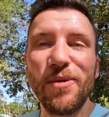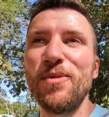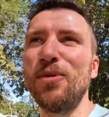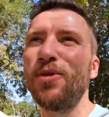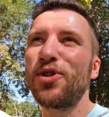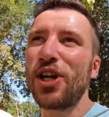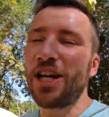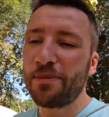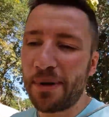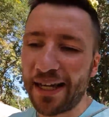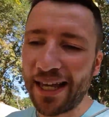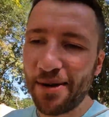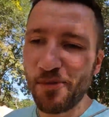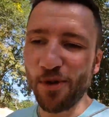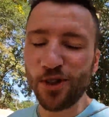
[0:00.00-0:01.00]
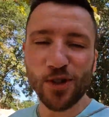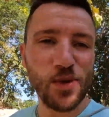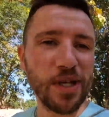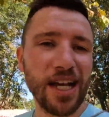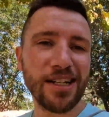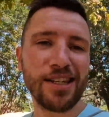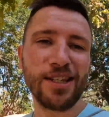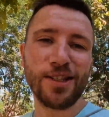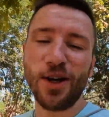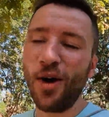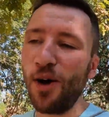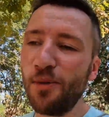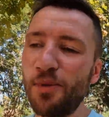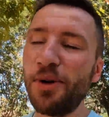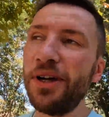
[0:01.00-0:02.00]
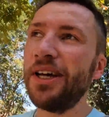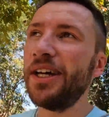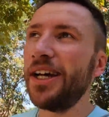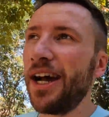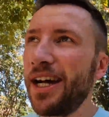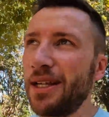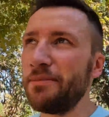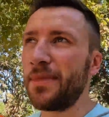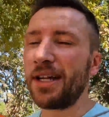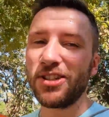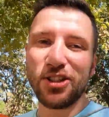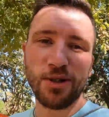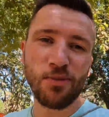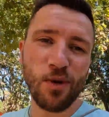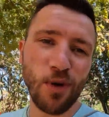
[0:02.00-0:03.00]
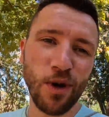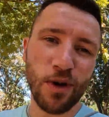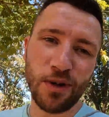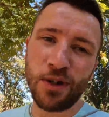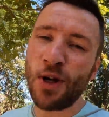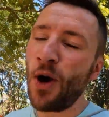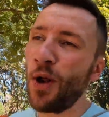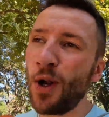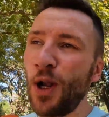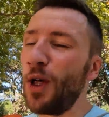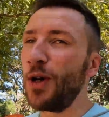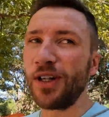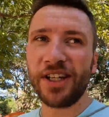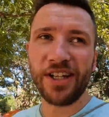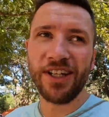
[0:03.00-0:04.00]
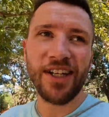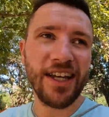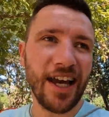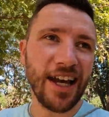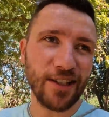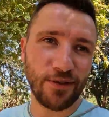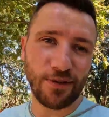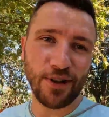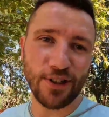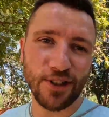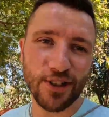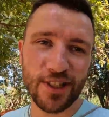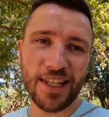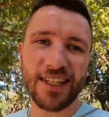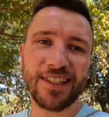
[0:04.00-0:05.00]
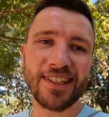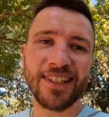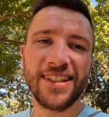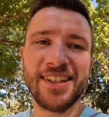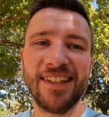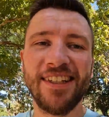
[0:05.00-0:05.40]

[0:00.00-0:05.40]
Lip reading: well, we'll check back in once we get to the top. I'd imagine we'll not look as fresh as this.